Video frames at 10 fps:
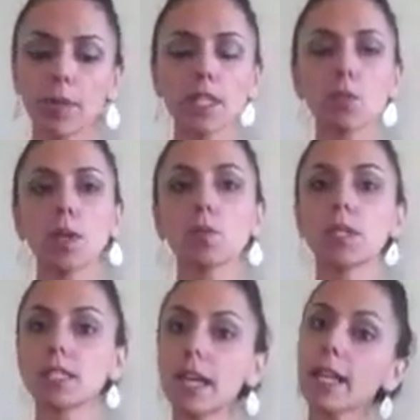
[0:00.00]
This one
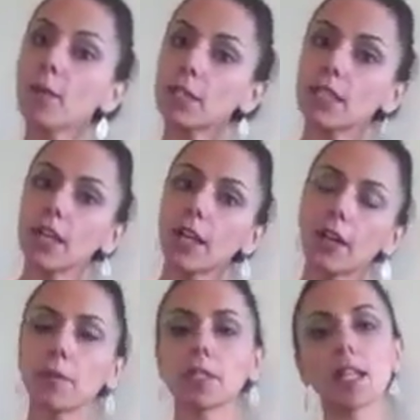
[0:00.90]
was 10 hours
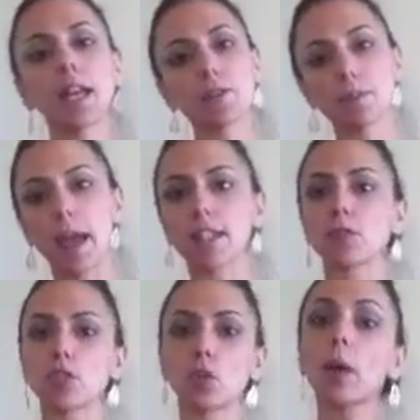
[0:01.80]
there, it was 10 hours back,
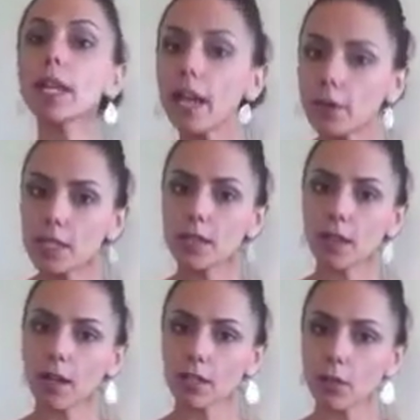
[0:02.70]
so it was 20 hours in
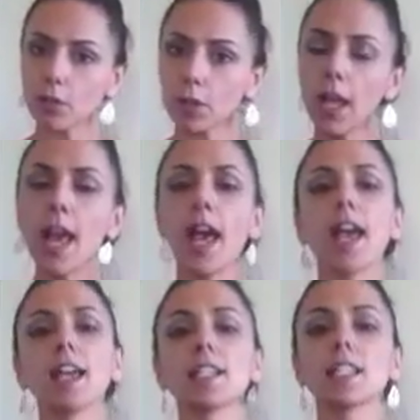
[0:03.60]
the car total,
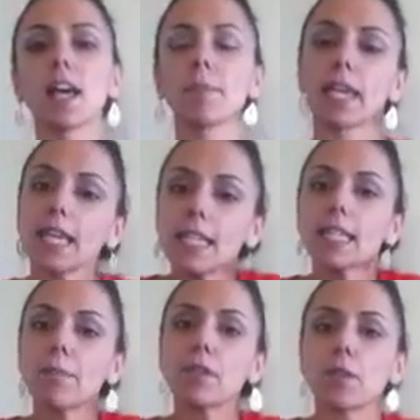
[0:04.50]
and my kids
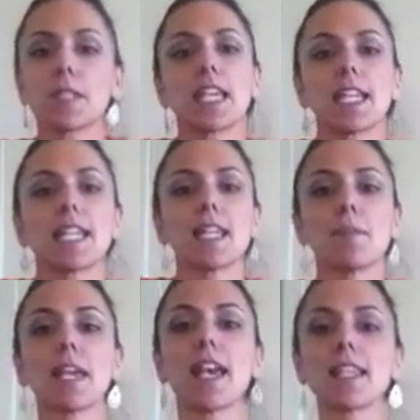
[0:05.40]
kept their sanity
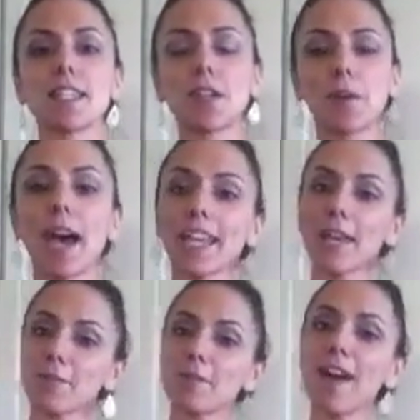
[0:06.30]
because, you know, I
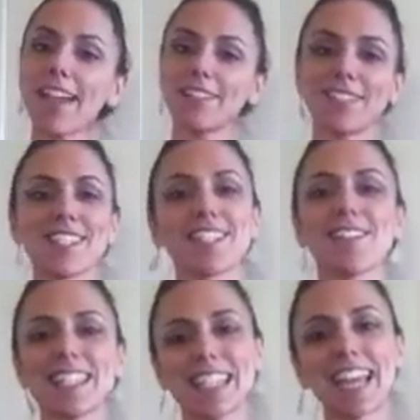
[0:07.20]
kept mine, which is
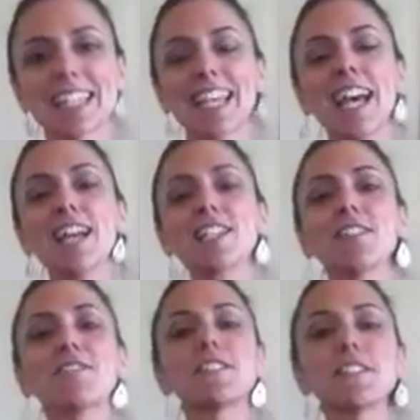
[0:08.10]
always nice.
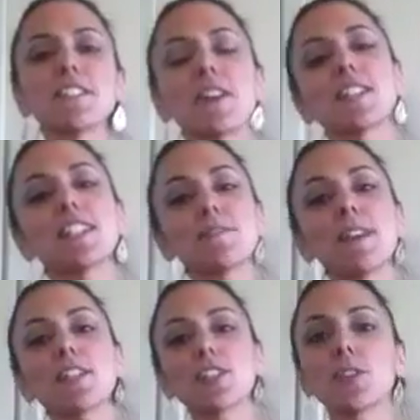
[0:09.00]
So first of all, just
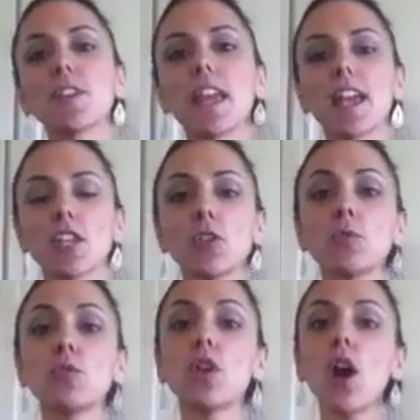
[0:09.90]
make sure that
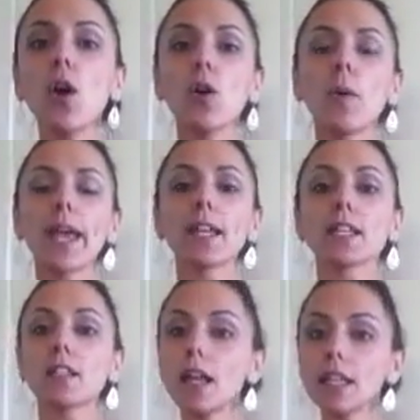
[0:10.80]
you know and
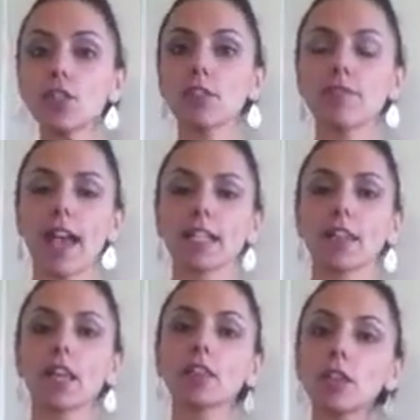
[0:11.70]
acknowledge the fact
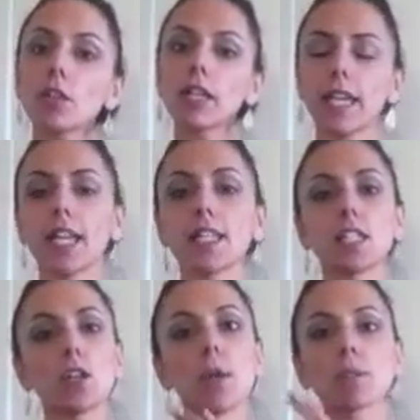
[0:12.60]
that little kids,
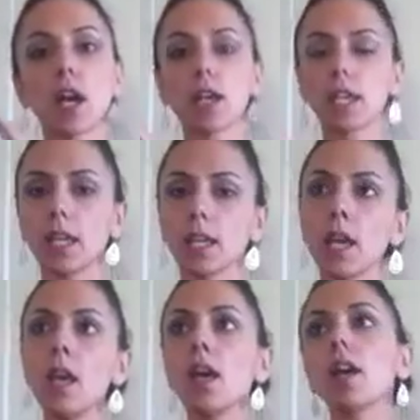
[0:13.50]
you know, I'm
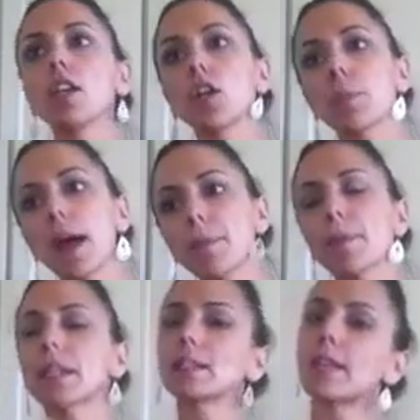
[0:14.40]
talking, you know, probably
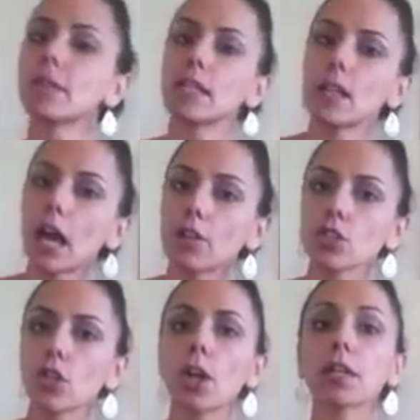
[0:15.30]
about 11 and
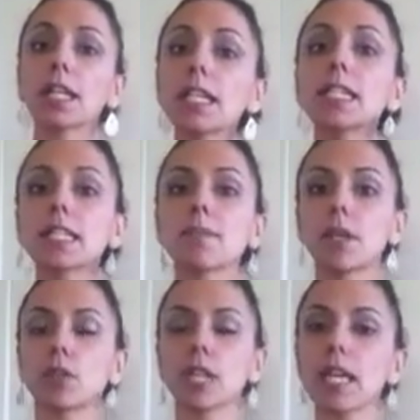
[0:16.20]
under, are going to need some
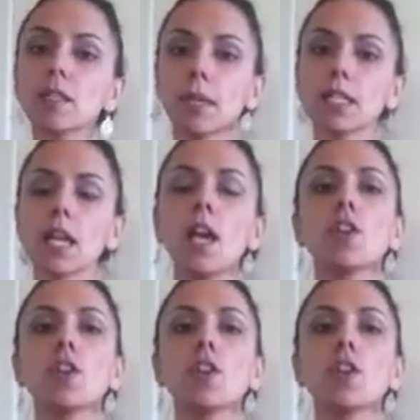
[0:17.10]
entertainment.